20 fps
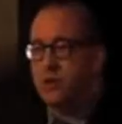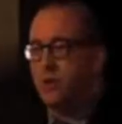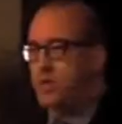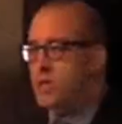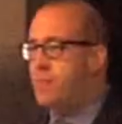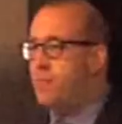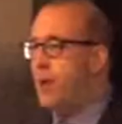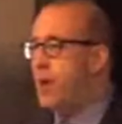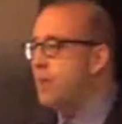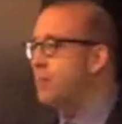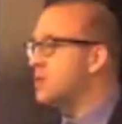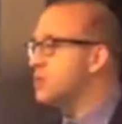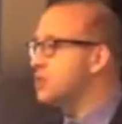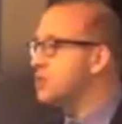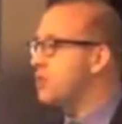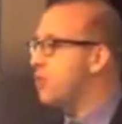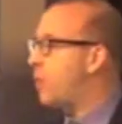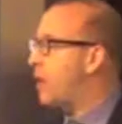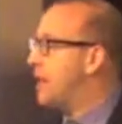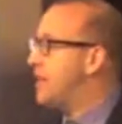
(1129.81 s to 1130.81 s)
It's only
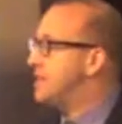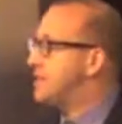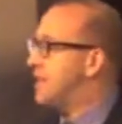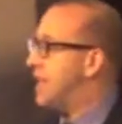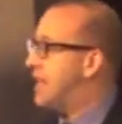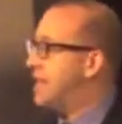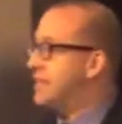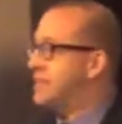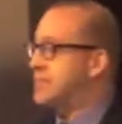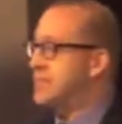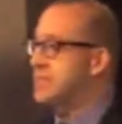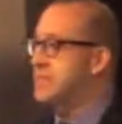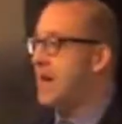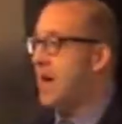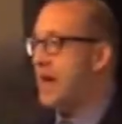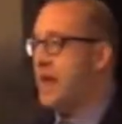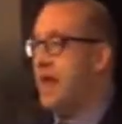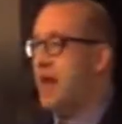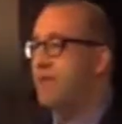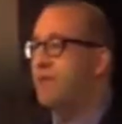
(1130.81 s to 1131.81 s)
published twice, and it
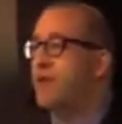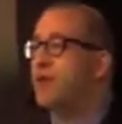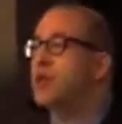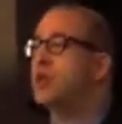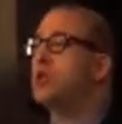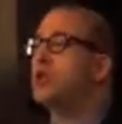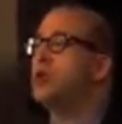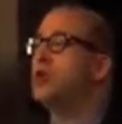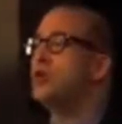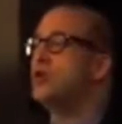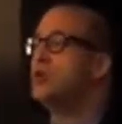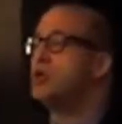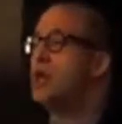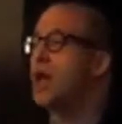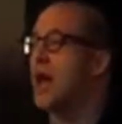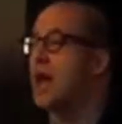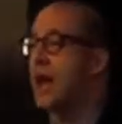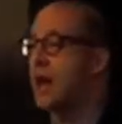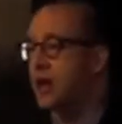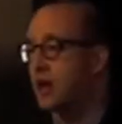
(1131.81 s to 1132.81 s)
does not have a
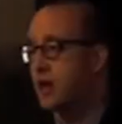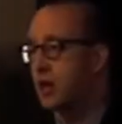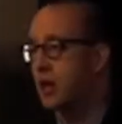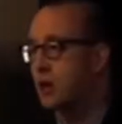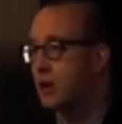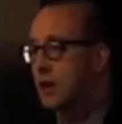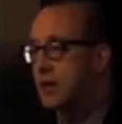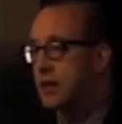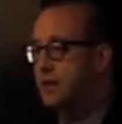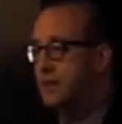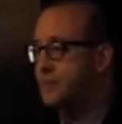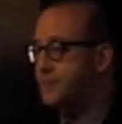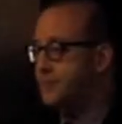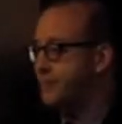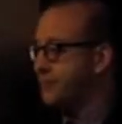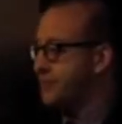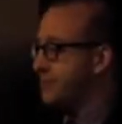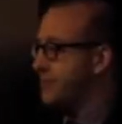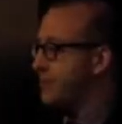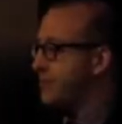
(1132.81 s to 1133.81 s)
huge echo.
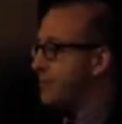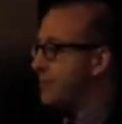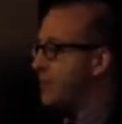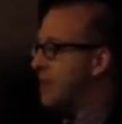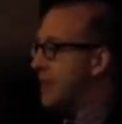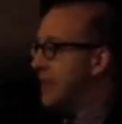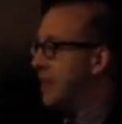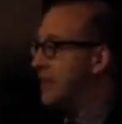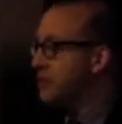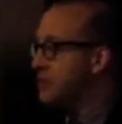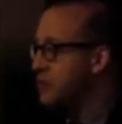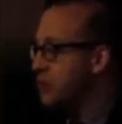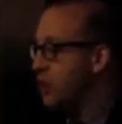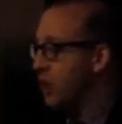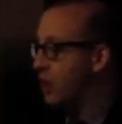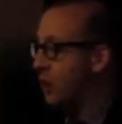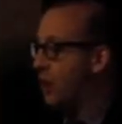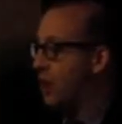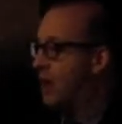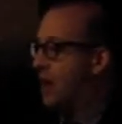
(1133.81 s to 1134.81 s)
And
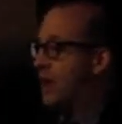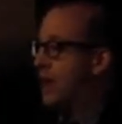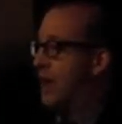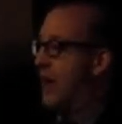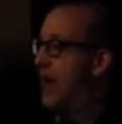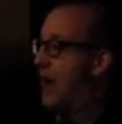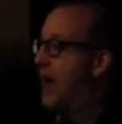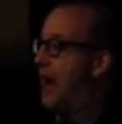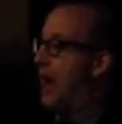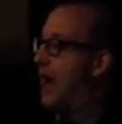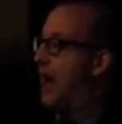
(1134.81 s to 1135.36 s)
so